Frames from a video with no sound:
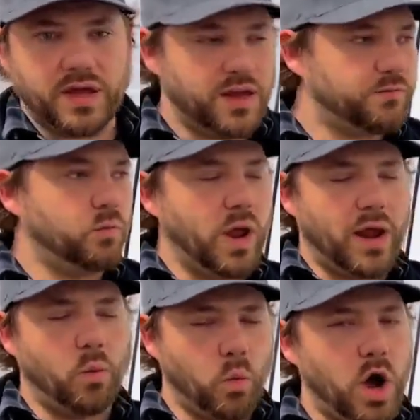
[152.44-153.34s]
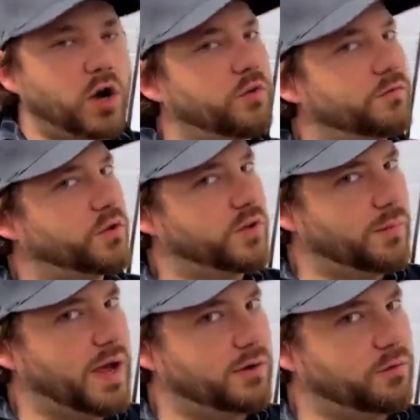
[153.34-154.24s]
if water for
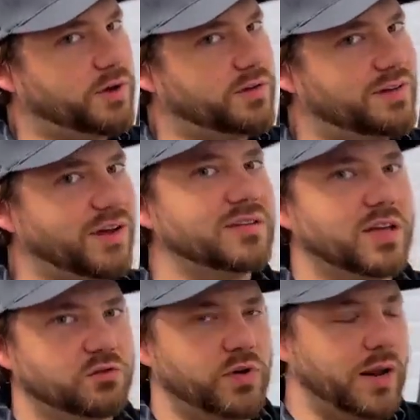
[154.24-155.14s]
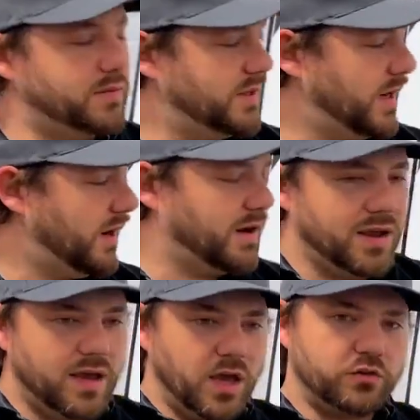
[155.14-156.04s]
some odd reason does get trapped in there,
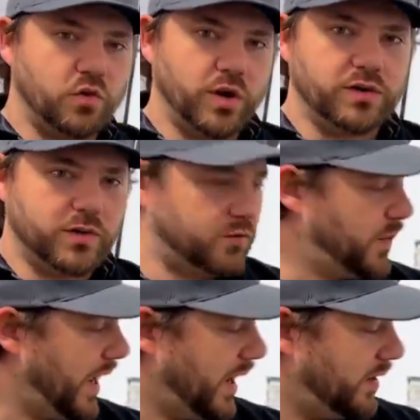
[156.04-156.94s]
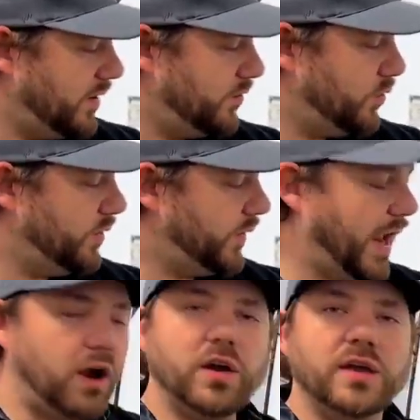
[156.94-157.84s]
it's going to expand. So if
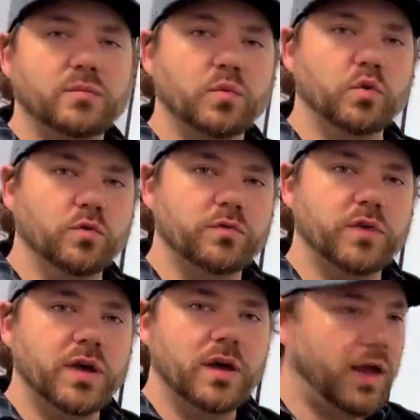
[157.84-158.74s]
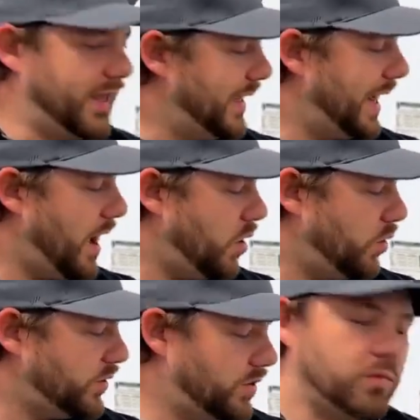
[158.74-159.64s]
air can move and get
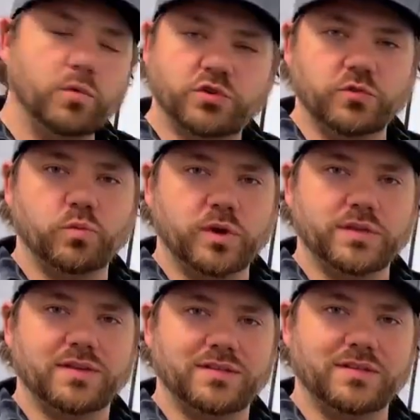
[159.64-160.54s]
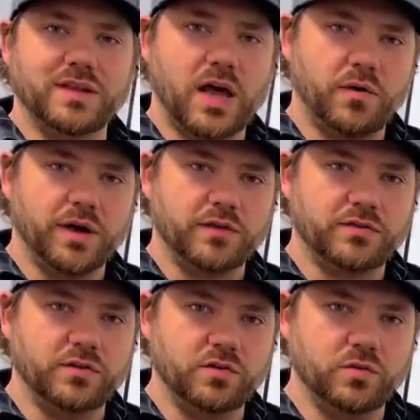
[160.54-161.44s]
out, which is what this is allowing us
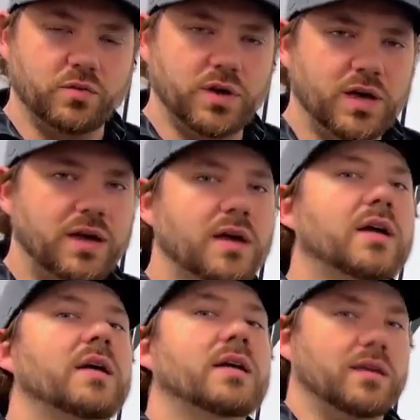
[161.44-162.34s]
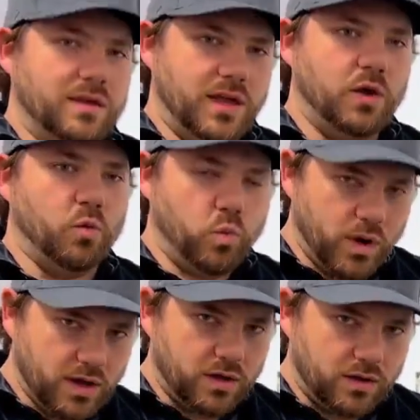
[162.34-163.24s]
to do, it
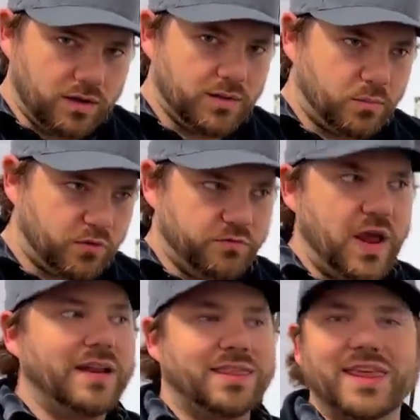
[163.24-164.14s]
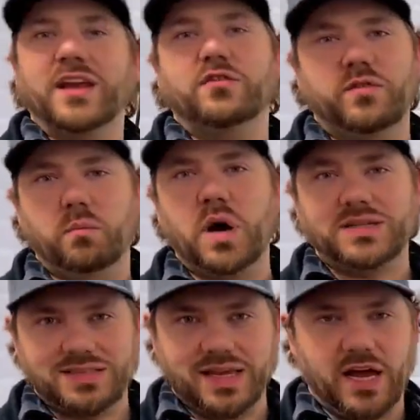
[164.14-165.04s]
will prevent things from
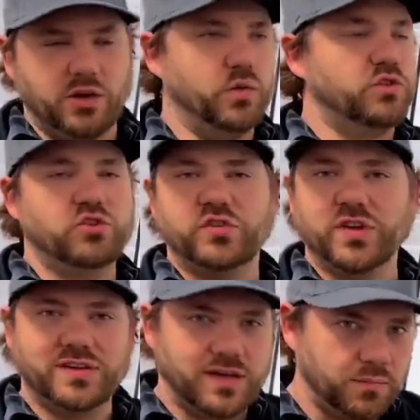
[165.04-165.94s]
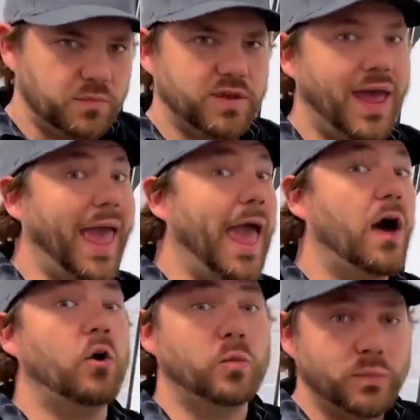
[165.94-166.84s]
busting on you. It's just a tip to
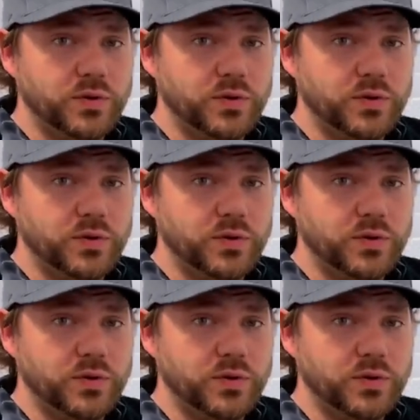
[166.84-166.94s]
help